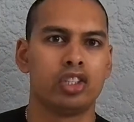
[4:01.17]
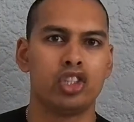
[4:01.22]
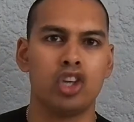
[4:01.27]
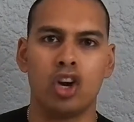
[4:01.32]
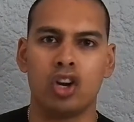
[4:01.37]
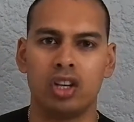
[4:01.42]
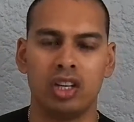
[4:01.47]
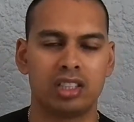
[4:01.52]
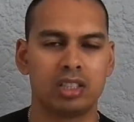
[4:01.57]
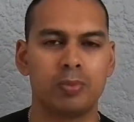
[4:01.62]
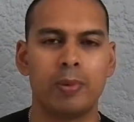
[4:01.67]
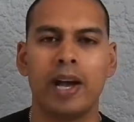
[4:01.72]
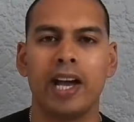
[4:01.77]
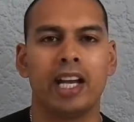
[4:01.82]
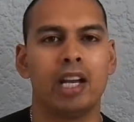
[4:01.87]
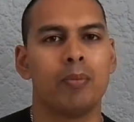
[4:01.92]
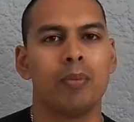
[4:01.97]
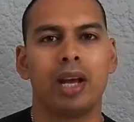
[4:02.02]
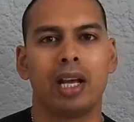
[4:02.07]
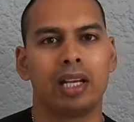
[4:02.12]

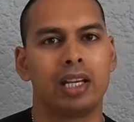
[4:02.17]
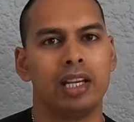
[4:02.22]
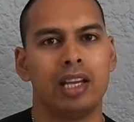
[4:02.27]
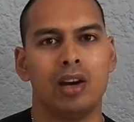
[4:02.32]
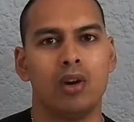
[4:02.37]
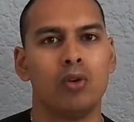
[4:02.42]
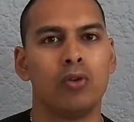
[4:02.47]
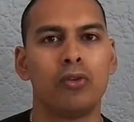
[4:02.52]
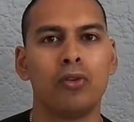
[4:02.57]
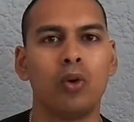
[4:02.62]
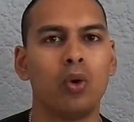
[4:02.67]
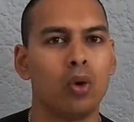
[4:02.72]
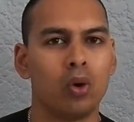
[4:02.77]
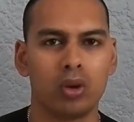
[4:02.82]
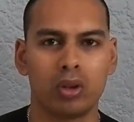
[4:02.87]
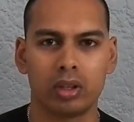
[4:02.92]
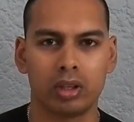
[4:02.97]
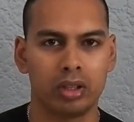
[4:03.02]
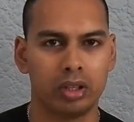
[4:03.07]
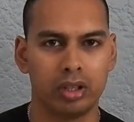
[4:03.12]
chocolatespidermonkey04,